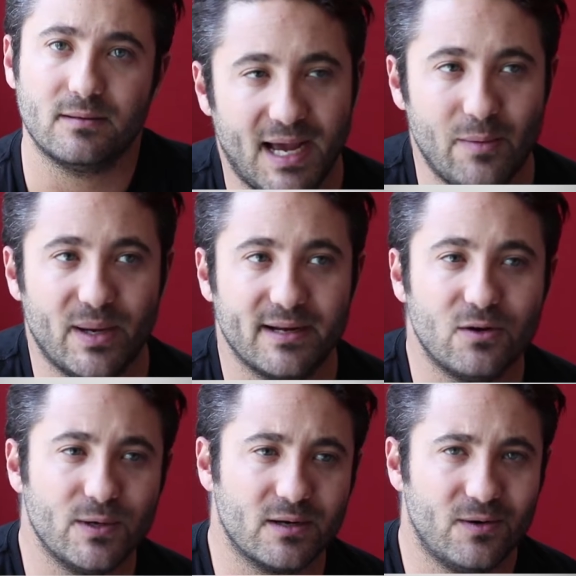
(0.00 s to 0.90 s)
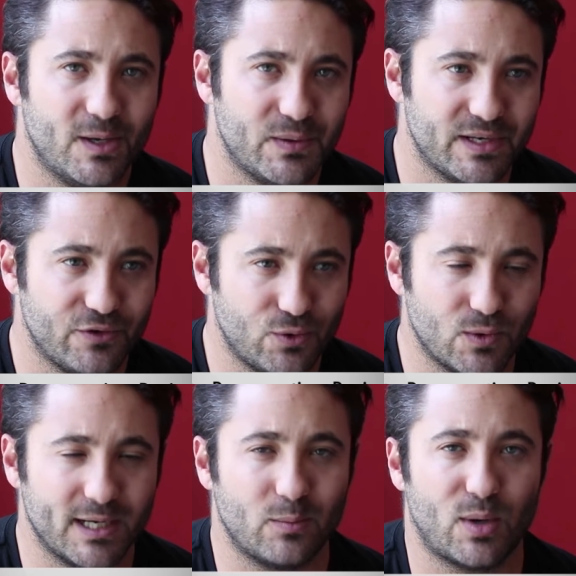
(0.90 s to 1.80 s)
And by going around and
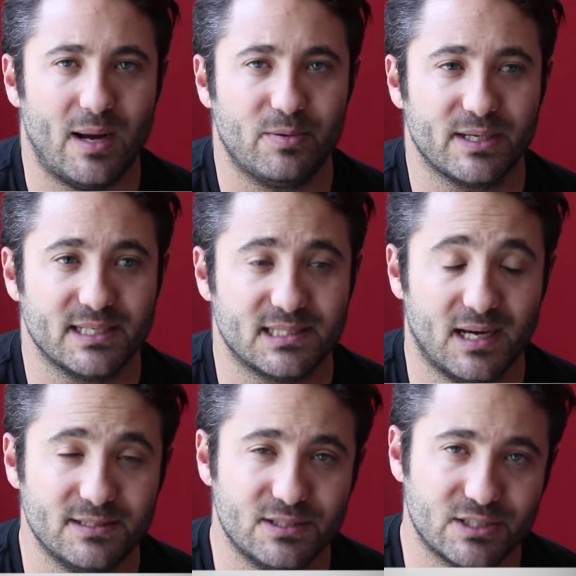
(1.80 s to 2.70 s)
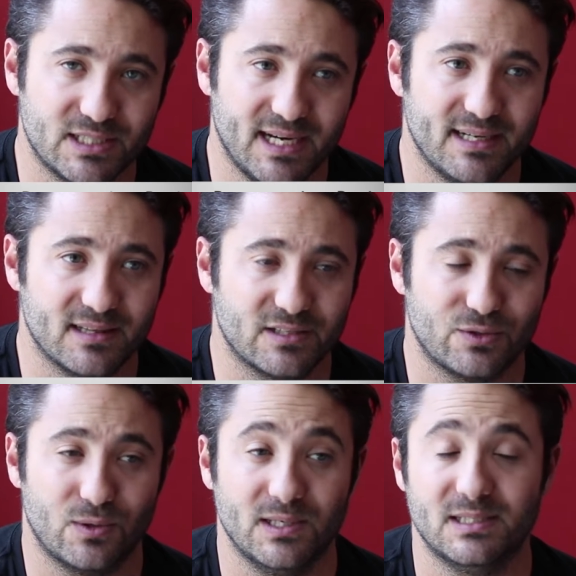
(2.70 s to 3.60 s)
touring properties and understanding the
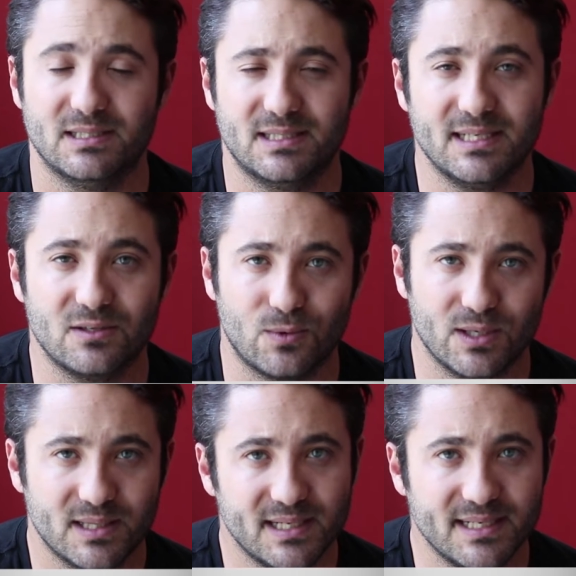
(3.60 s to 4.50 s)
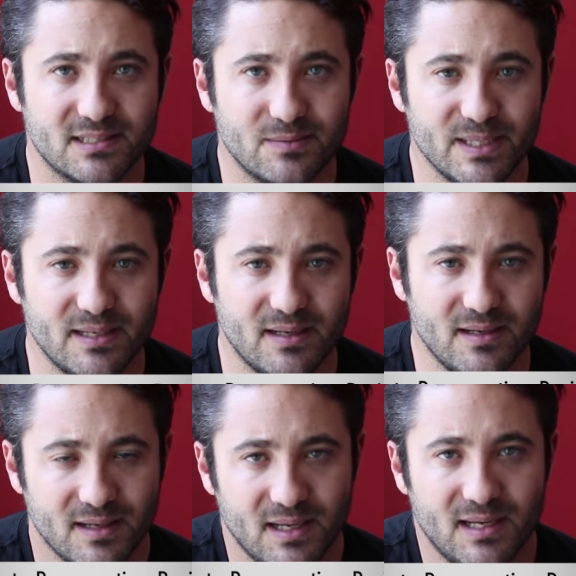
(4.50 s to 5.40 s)
stories and seeing the work that needs to be done